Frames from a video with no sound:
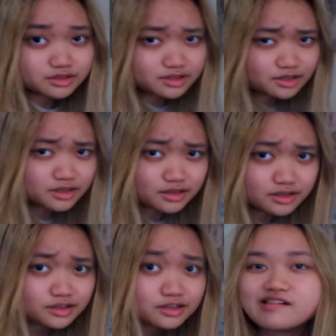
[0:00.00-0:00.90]

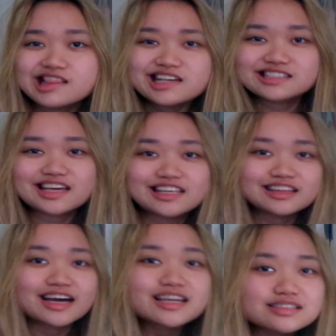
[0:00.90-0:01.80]
makes I think it's kind
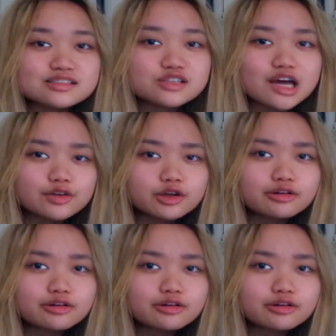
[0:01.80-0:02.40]
of nice having